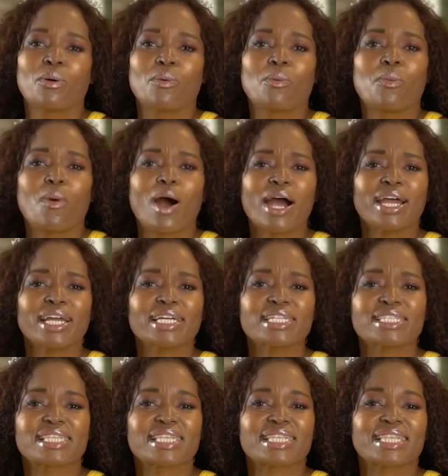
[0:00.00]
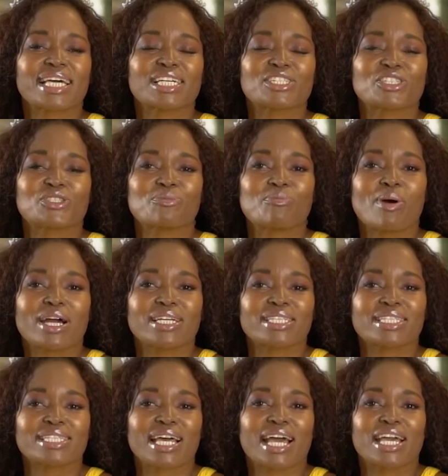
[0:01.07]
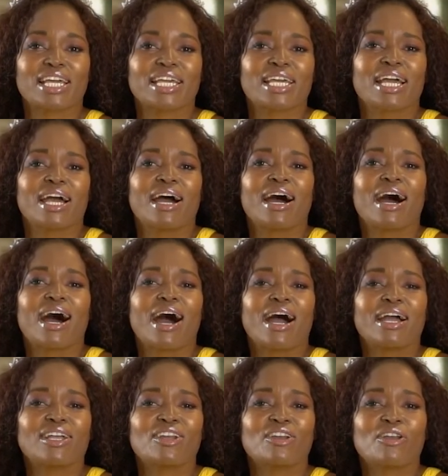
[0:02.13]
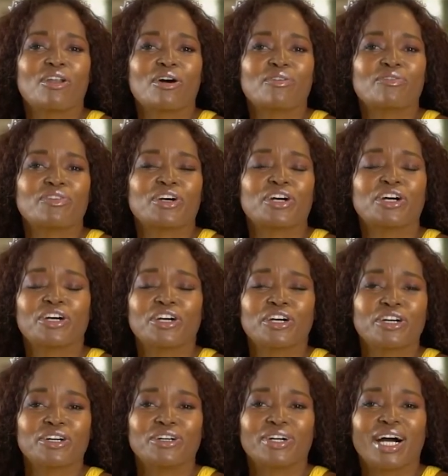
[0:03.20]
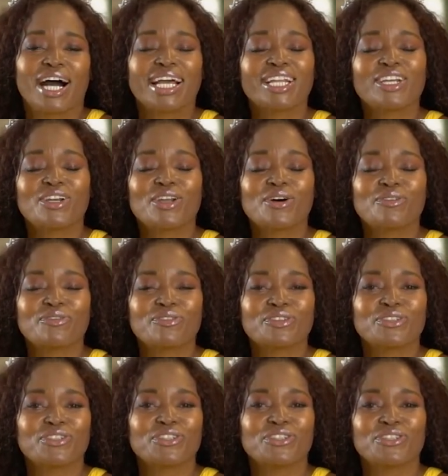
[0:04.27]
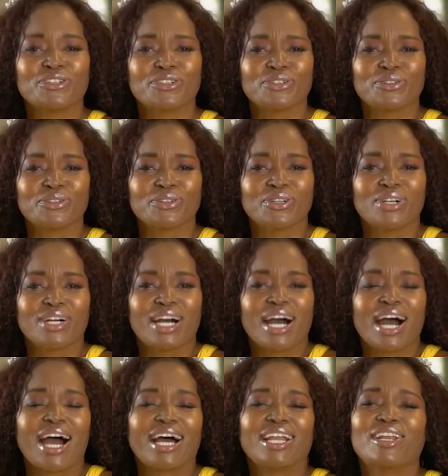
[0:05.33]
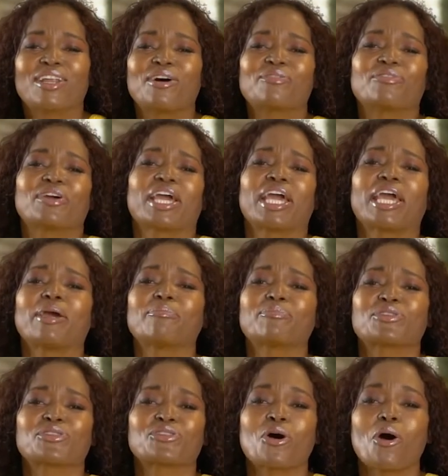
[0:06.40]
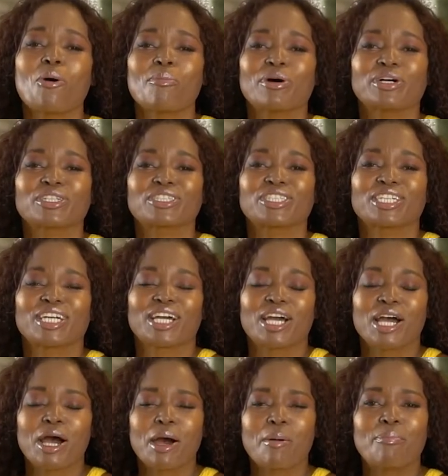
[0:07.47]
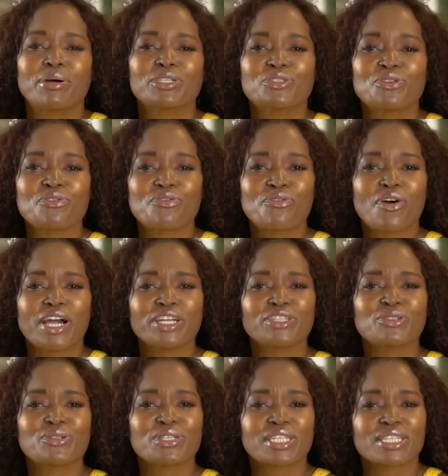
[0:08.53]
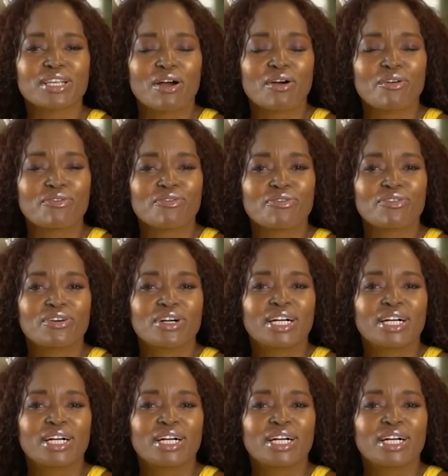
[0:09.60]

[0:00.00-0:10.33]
Why is it that you might say, I love her, I love you, I love him so much, but you find yourself